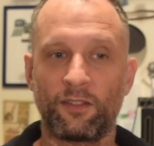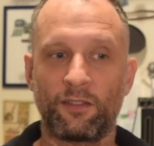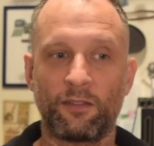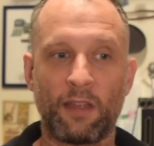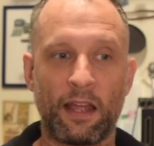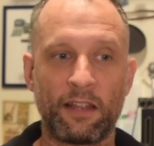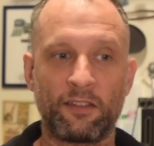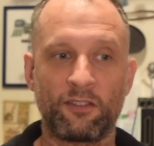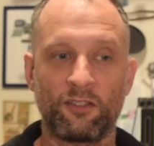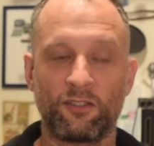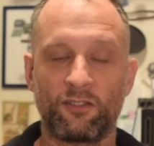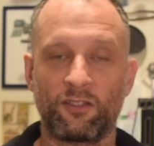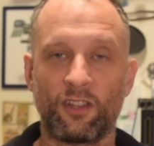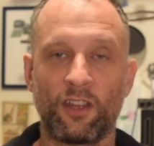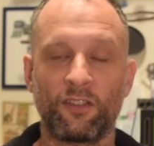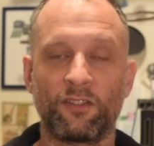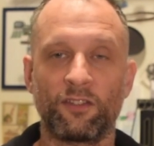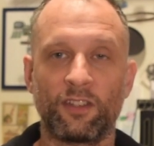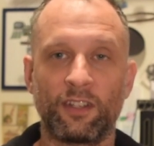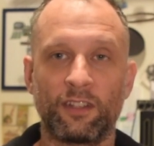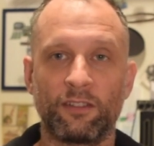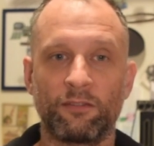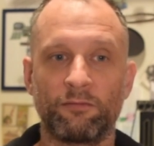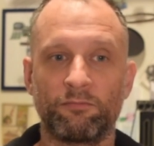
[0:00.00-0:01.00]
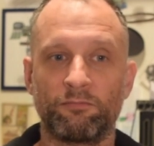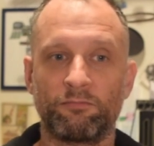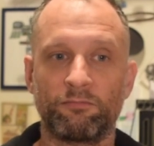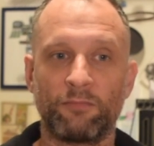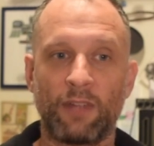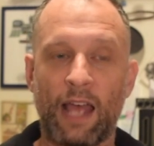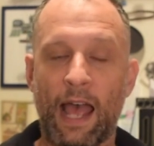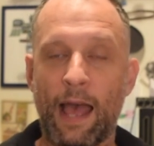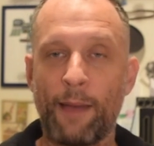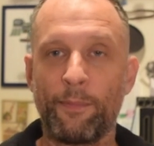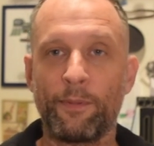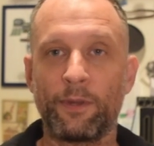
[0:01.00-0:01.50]
That just doesn't
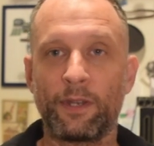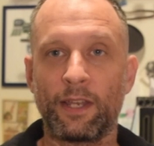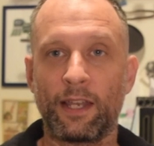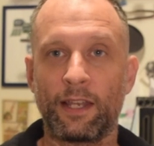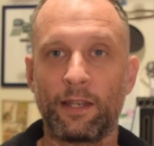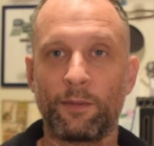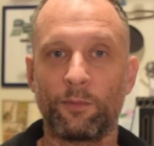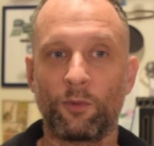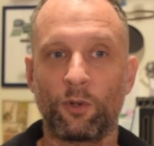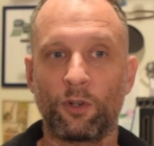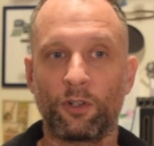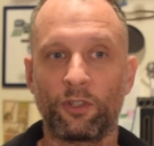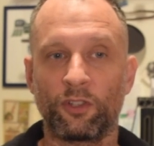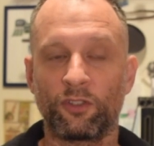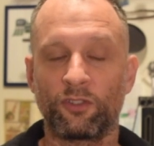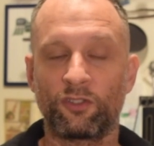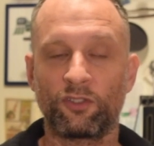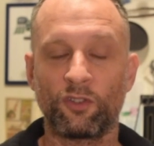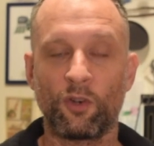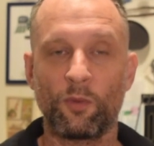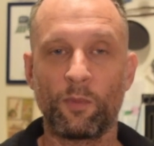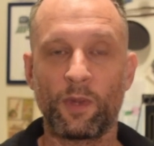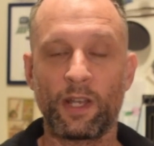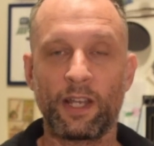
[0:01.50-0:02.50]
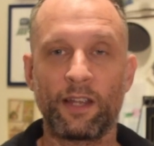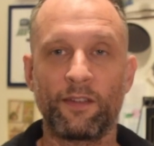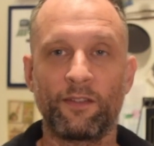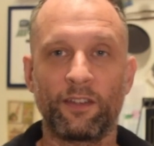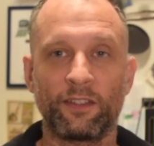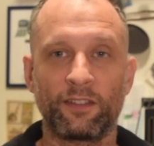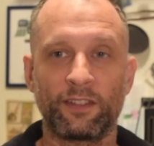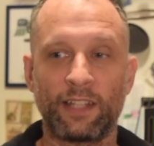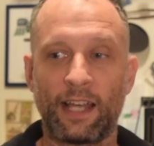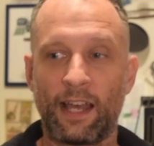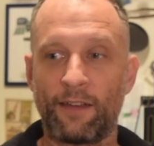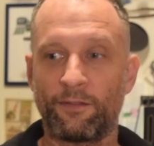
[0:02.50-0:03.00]
happen anymore. There's so many of
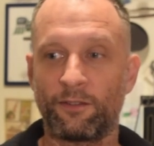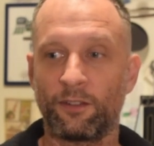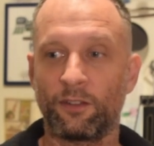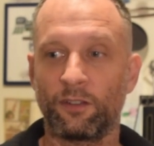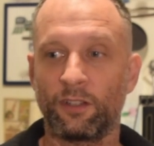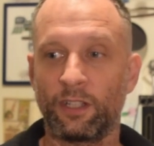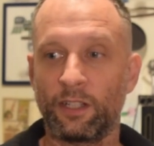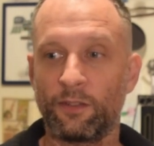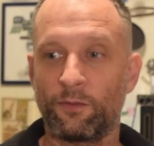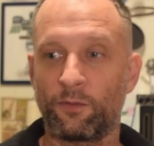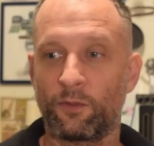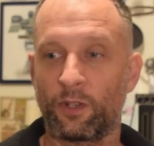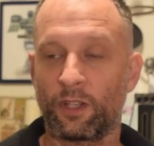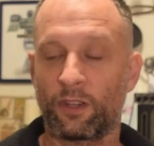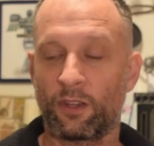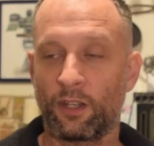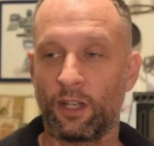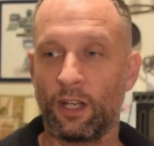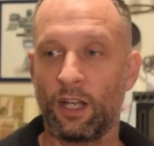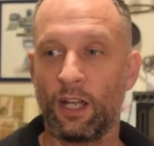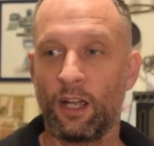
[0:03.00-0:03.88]
us that have to live with,